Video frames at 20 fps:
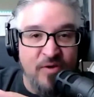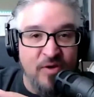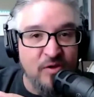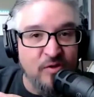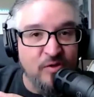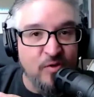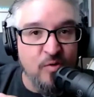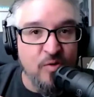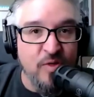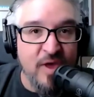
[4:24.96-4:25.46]
you
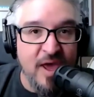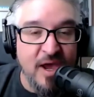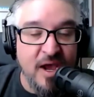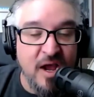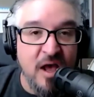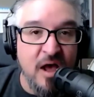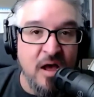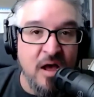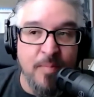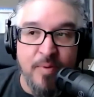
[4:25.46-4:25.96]
do that
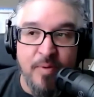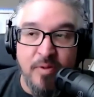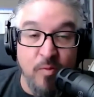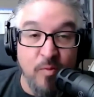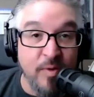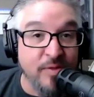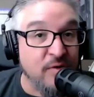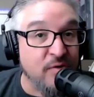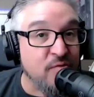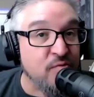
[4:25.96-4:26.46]
coupled
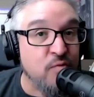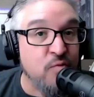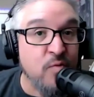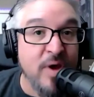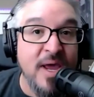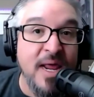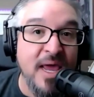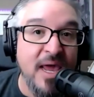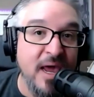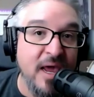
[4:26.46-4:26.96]
with
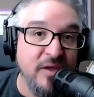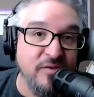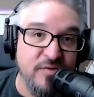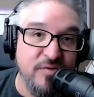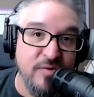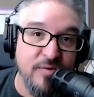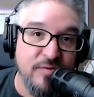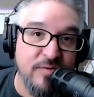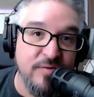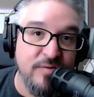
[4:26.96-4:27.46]
great
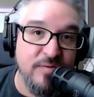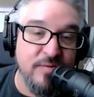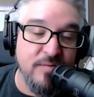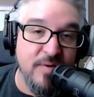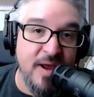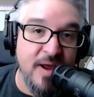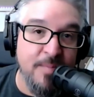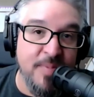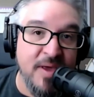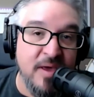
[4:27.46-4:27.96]
answers,
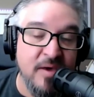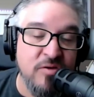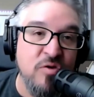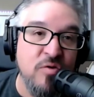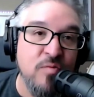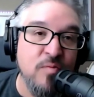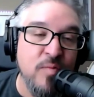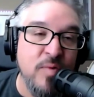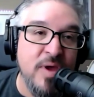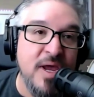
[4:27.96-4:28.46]
right? Because
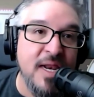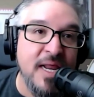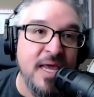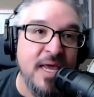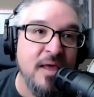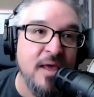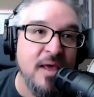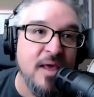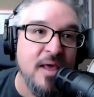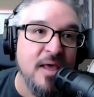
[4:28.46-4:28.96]
you
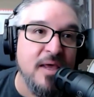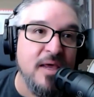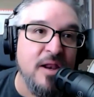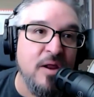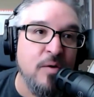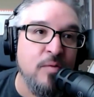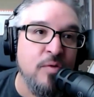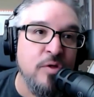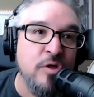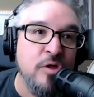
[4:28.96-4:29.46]
really, you
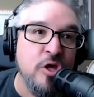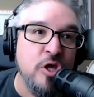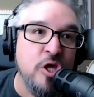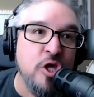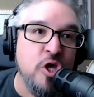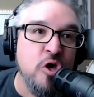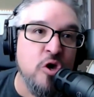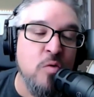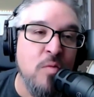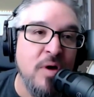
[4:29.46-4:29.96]
know,
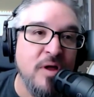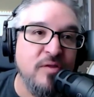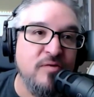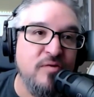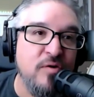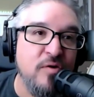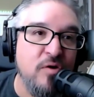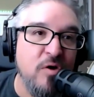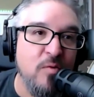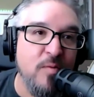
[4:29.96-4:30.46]
you want
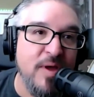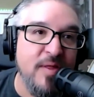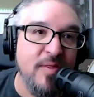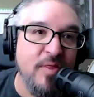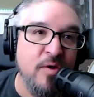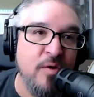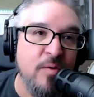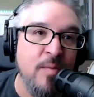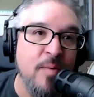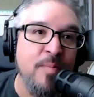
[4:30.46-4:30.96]
to go in
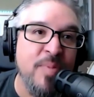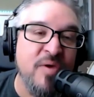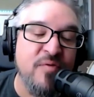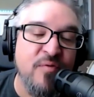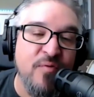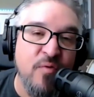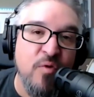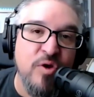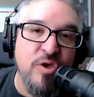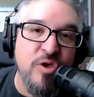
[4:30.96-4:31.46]
there
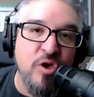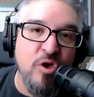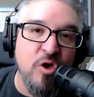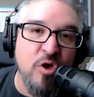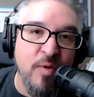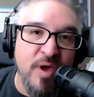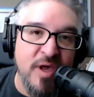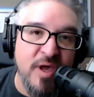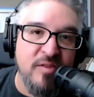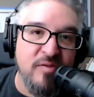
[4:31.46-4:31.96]
before you
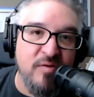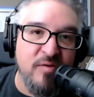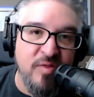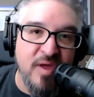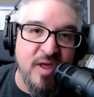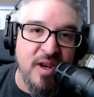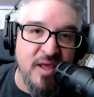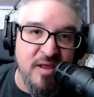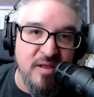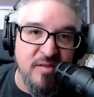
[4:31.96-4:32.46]
go into
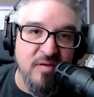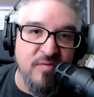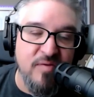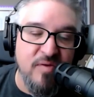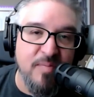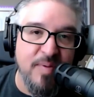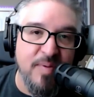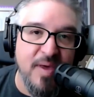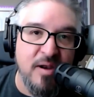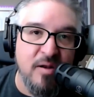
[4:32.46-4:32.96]
that
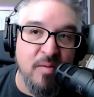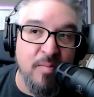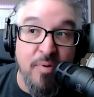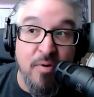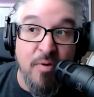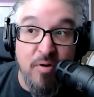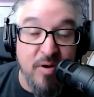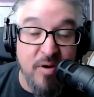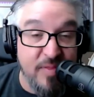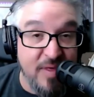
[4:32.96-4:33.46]
interview panel.
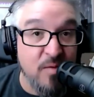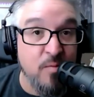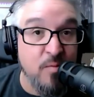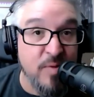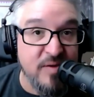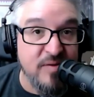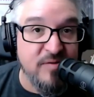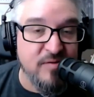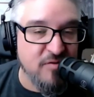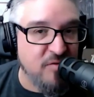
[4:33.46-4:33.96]
Part of that
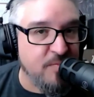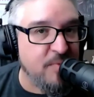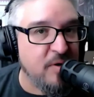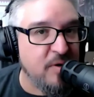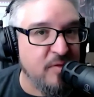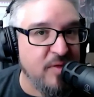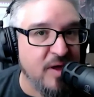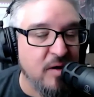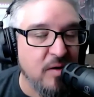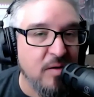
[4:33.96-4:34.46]
research, part
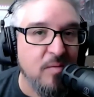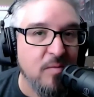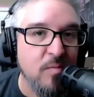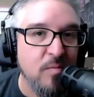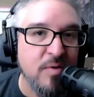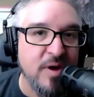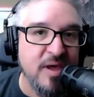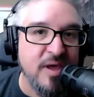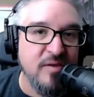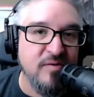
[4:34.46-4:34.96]
of that
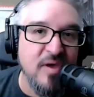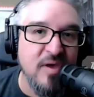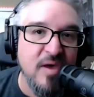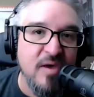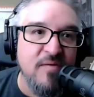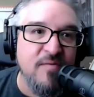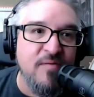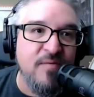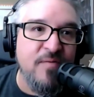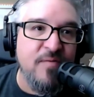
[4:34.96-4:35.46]
homework is
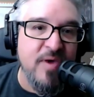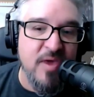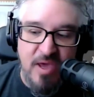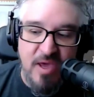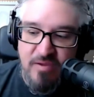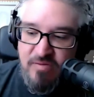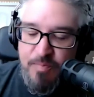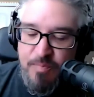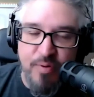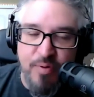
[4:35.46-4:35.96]

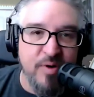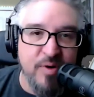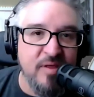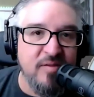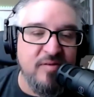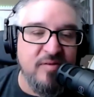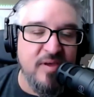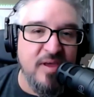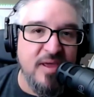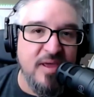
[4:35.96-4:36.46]
it's putting
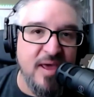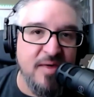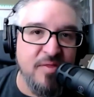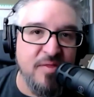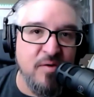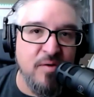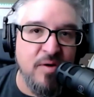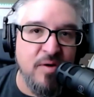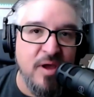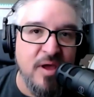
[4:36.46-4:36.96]

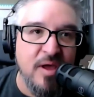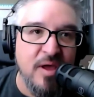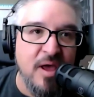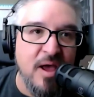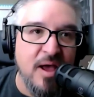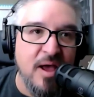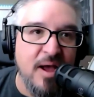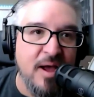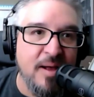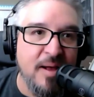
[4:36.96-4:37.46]
together
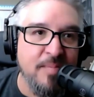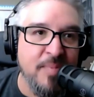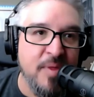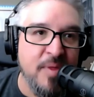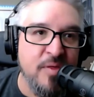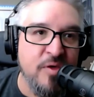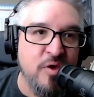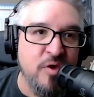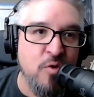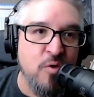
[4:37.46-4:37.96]
um,
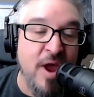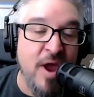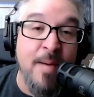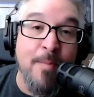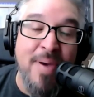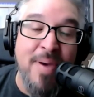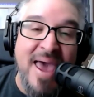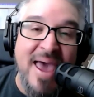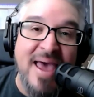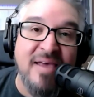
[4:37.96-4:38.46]
your
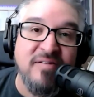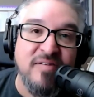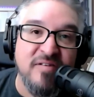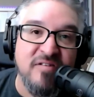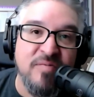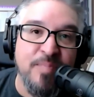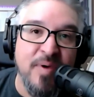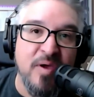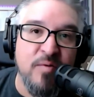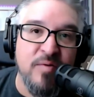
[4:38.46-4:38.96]
past
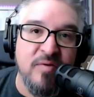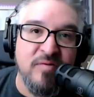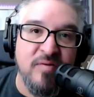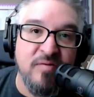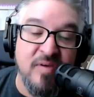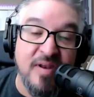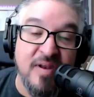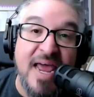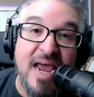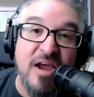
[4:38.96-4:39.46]
experiences
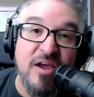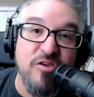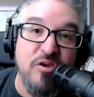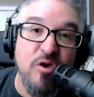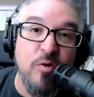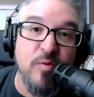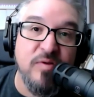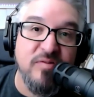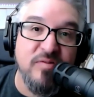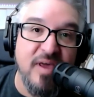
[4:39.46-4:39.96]
and how you're
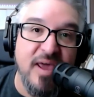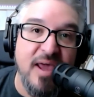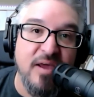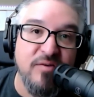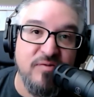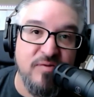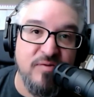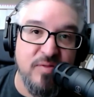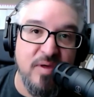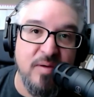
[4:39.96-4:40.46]
going to
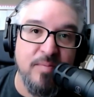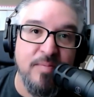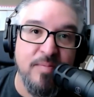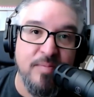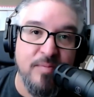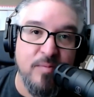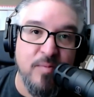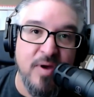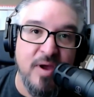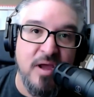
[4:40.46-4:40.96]
answer them,
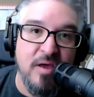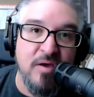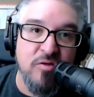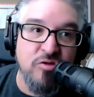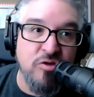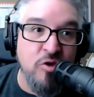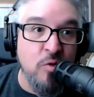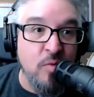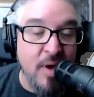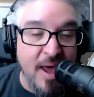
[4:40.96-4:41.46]
right? Because
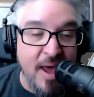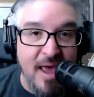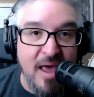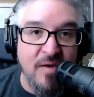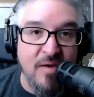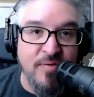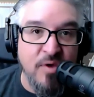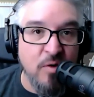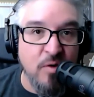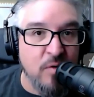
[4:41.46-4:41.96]
you mm-hmm.
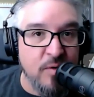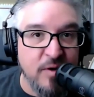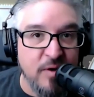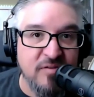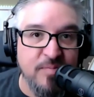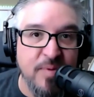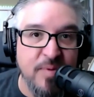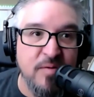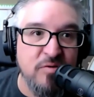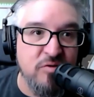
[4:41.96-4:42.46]
have your own
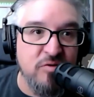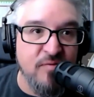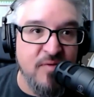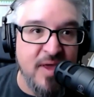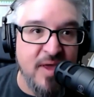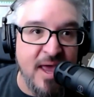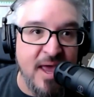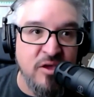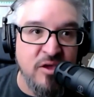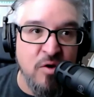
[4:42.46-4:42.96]
experience, you've
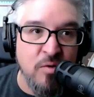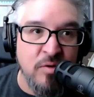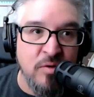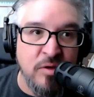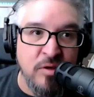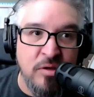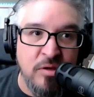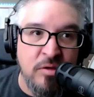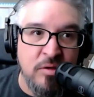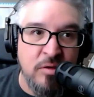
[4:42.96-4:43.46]
got your
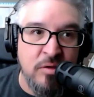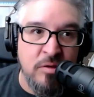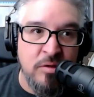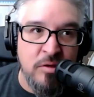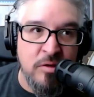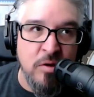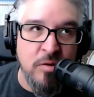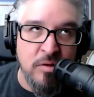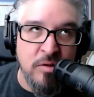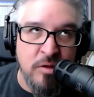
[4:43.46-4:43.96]

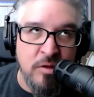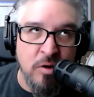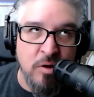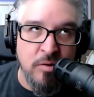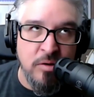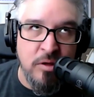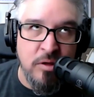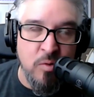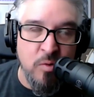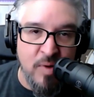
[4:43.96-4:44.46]
your, your,
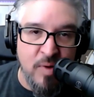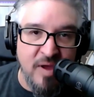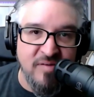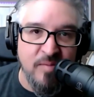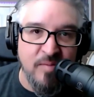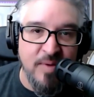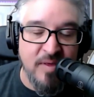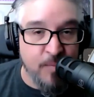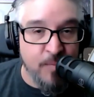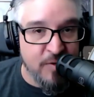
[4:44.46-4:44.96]
your
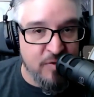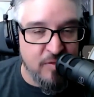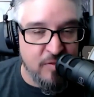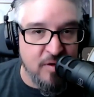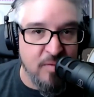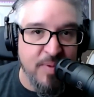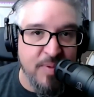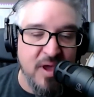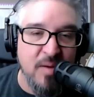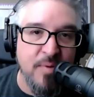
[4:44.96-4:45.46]
resume, which is
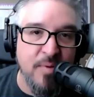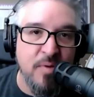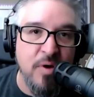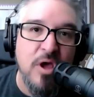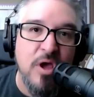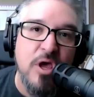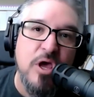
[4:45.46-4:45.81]
on paper,